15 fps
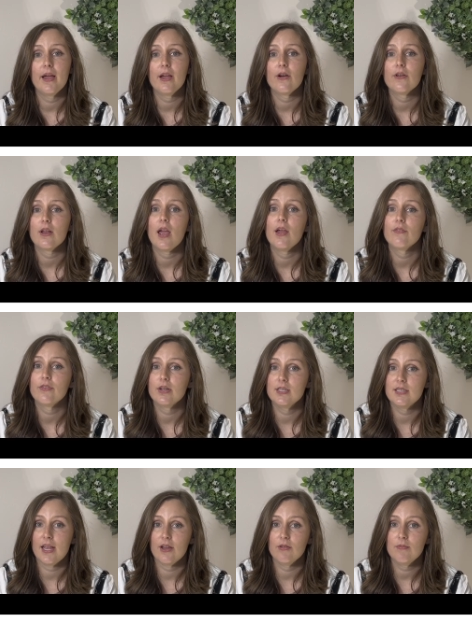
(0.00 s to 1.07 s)
on every
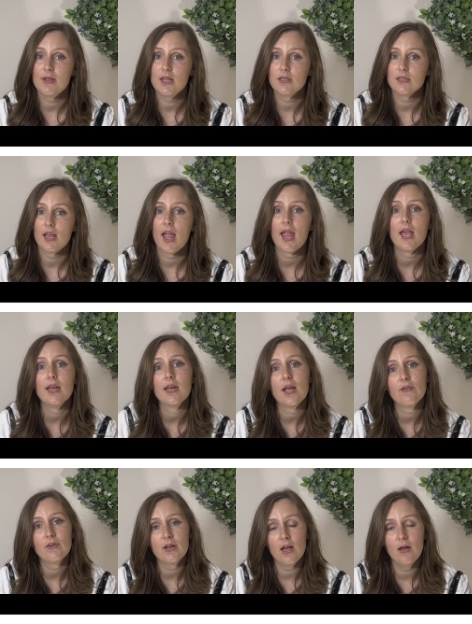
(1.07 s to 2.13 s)
downbeat and
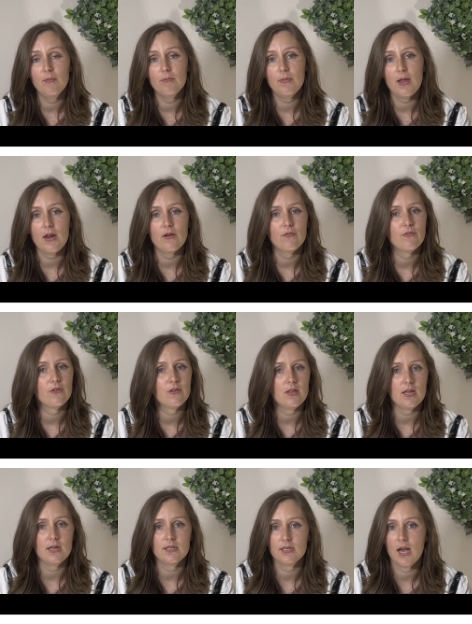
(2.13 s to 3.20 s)
every upbeat for
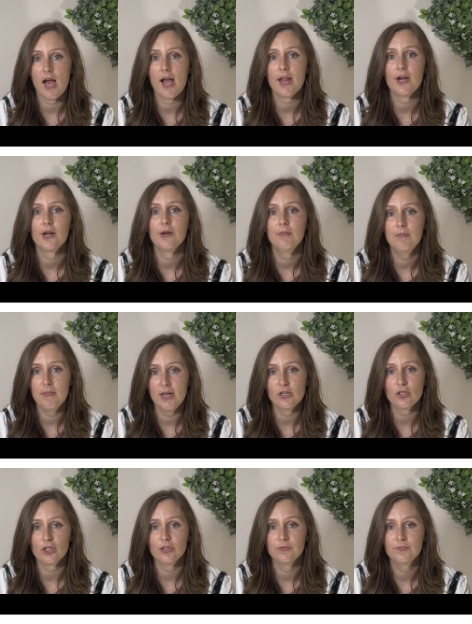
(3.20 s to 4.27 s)
the entire
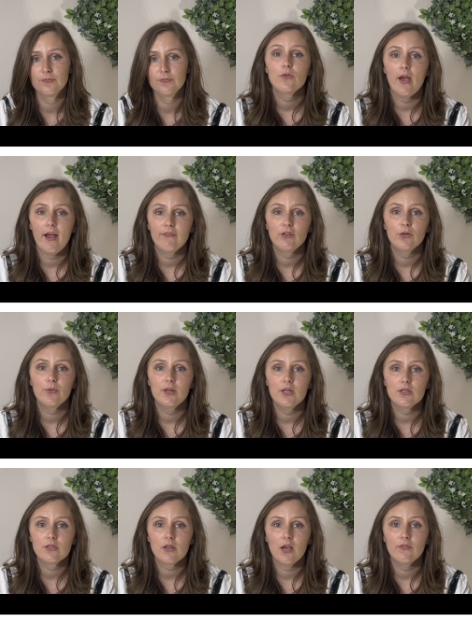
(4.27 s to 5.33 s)
measure. So after we
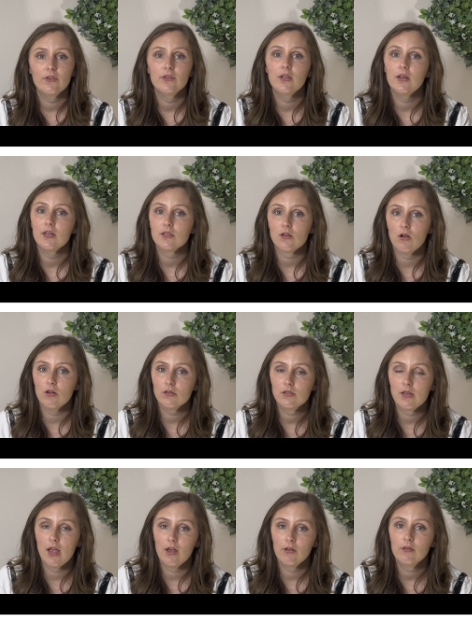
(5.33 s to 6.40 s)
discovered that it's all
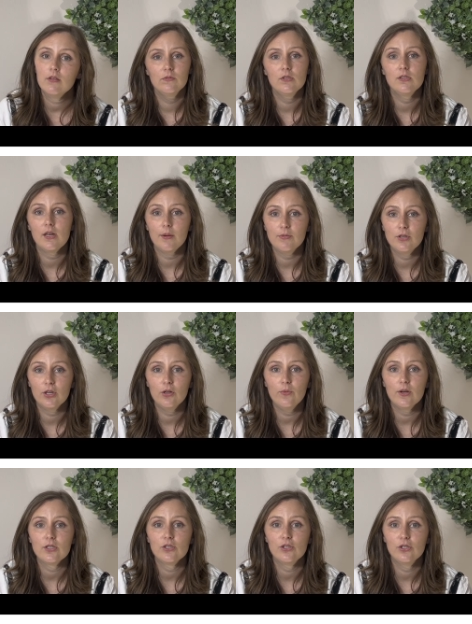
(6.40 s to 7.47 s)
sound, step 2
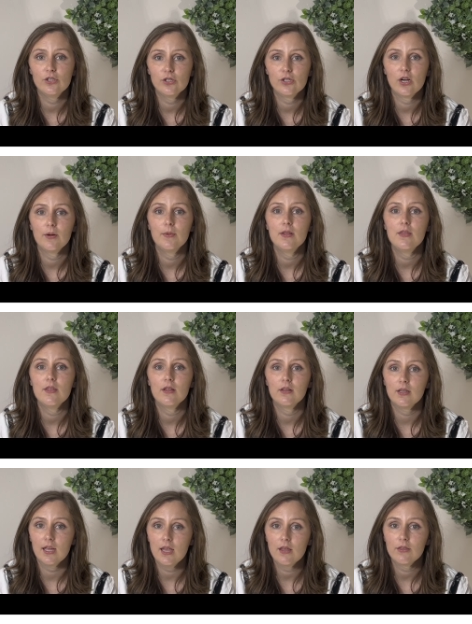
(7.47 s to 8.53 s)
was to determine the
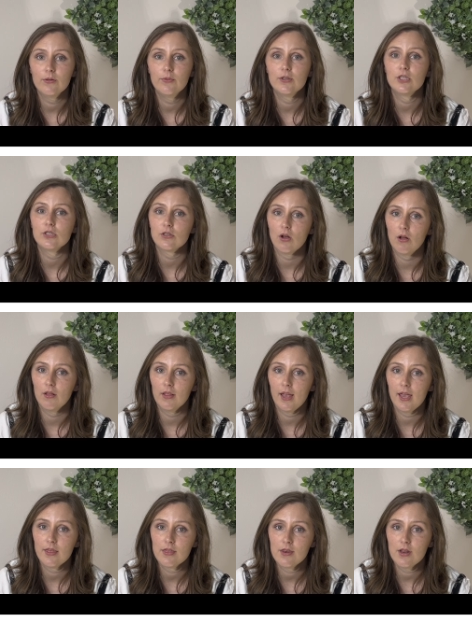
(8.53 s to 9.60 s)
length, which is all
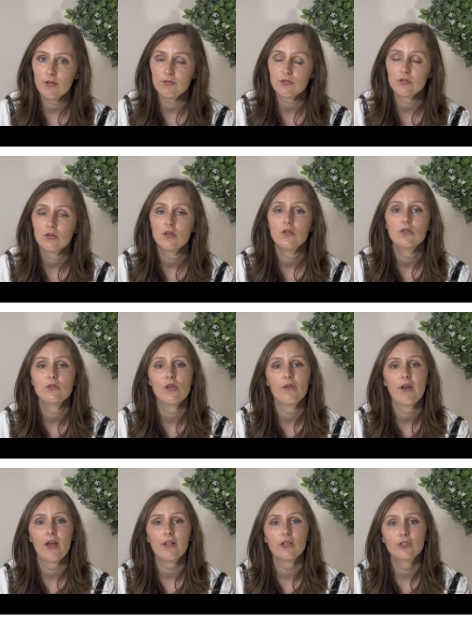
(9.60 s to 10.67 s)
8th notes. So
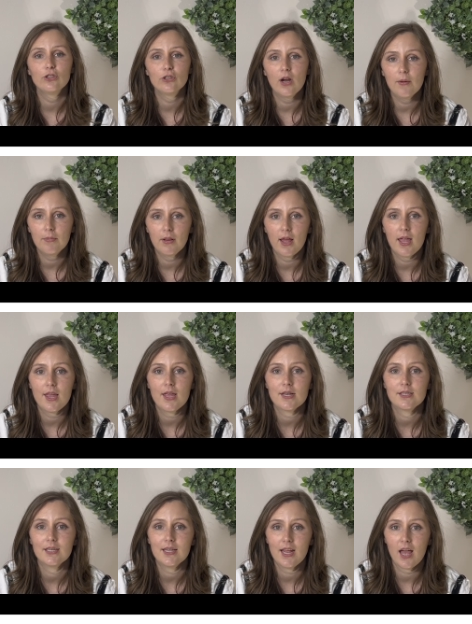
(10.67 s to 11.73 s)
now let's try playing it
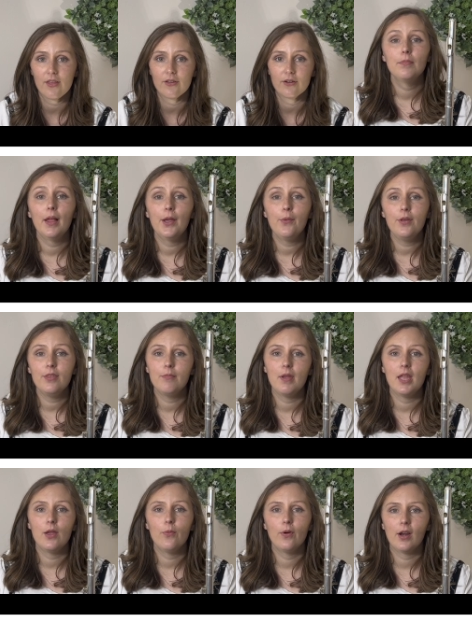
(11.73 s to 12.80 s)
together. Play with
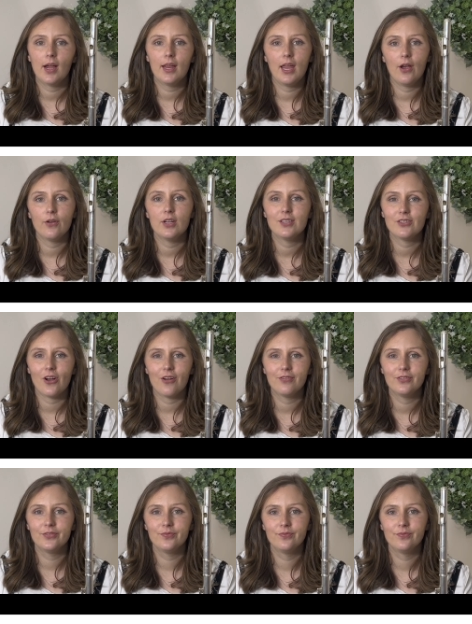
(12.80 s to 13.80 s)
me when I count us off.